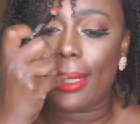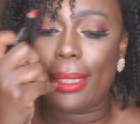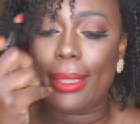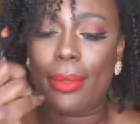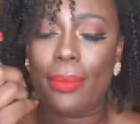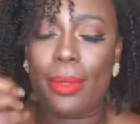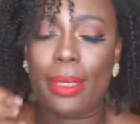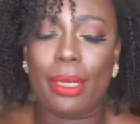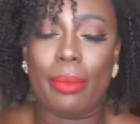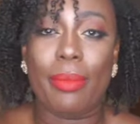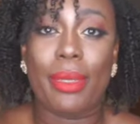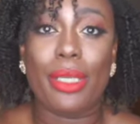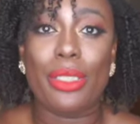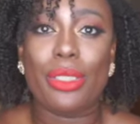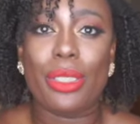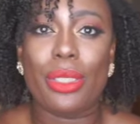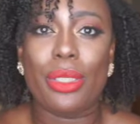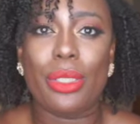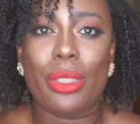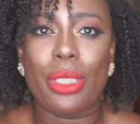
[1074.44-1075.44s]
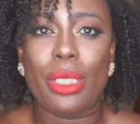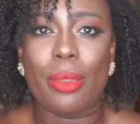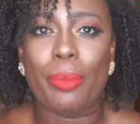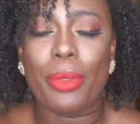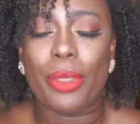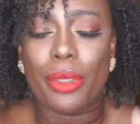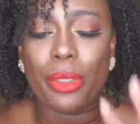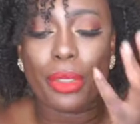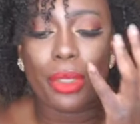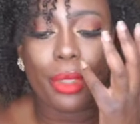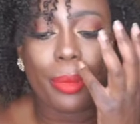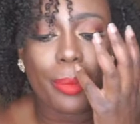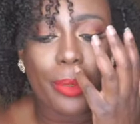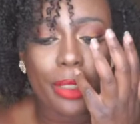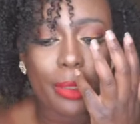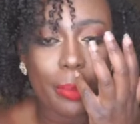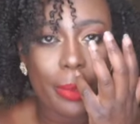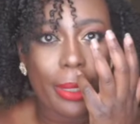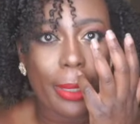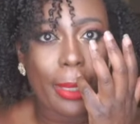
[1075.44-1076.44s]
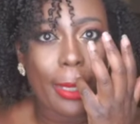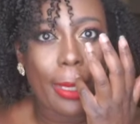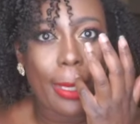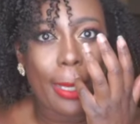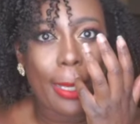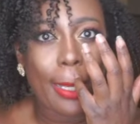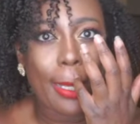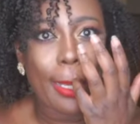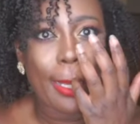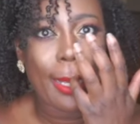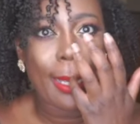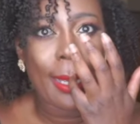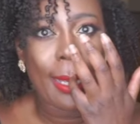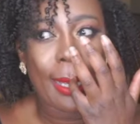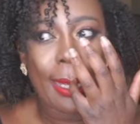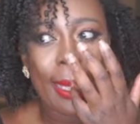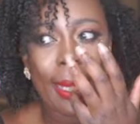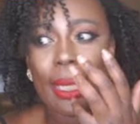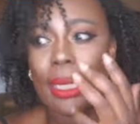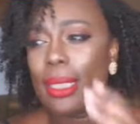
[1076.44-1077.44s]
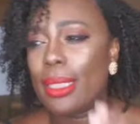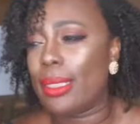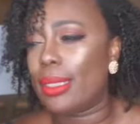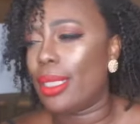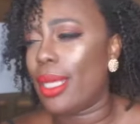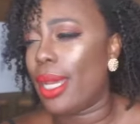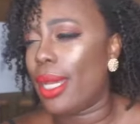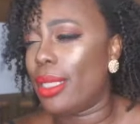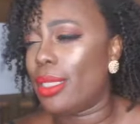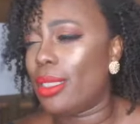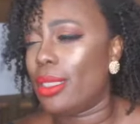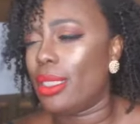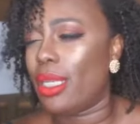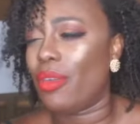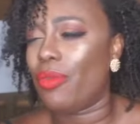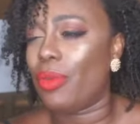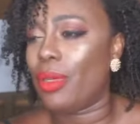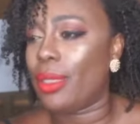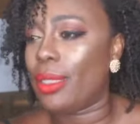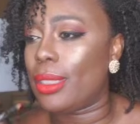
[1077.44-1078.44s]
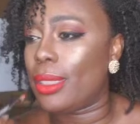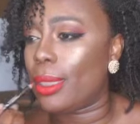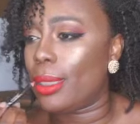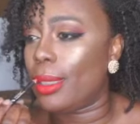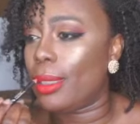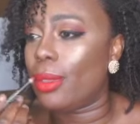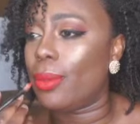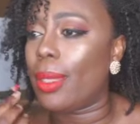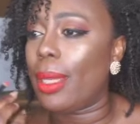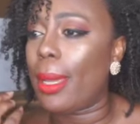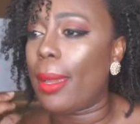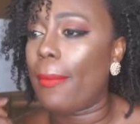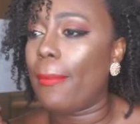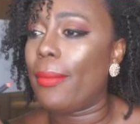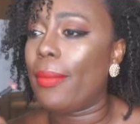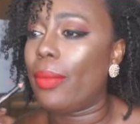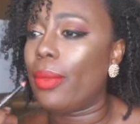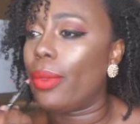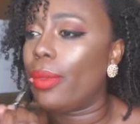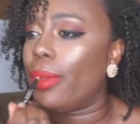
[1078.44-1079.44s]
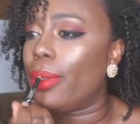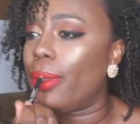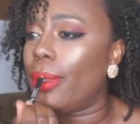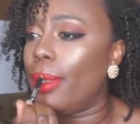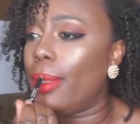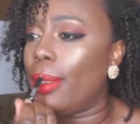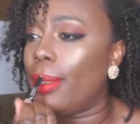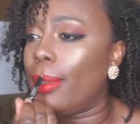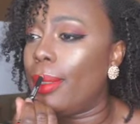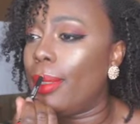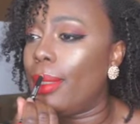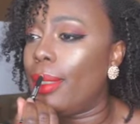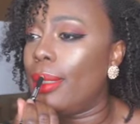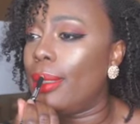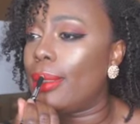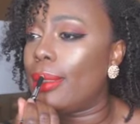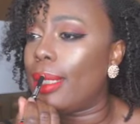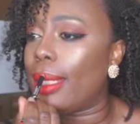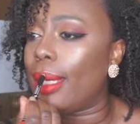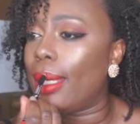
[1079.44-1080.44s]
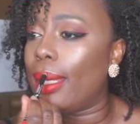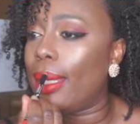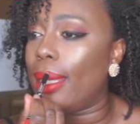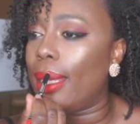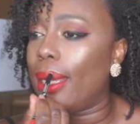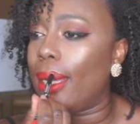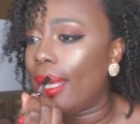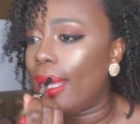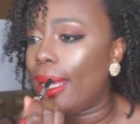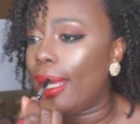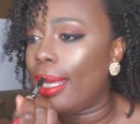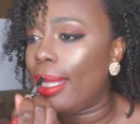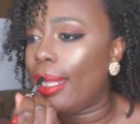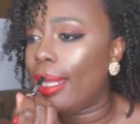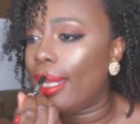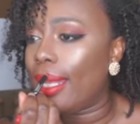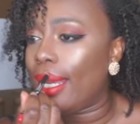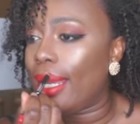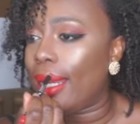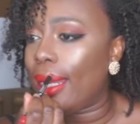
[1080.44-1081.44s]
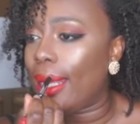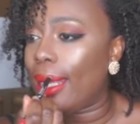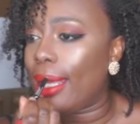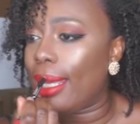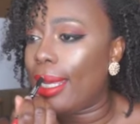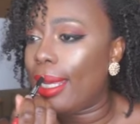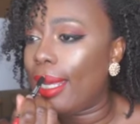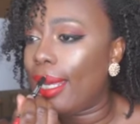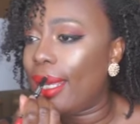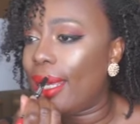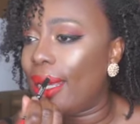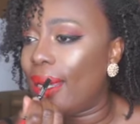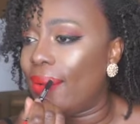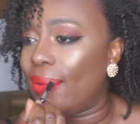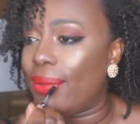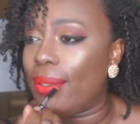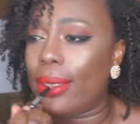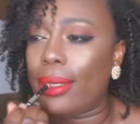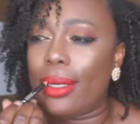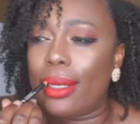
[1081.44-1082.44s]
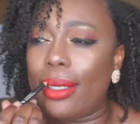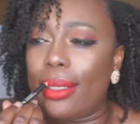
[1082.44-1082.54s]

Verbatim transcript: You wanna make sure you keep your cupid's bow because it adds a definition to it. Don't wanna lose that. And line it after.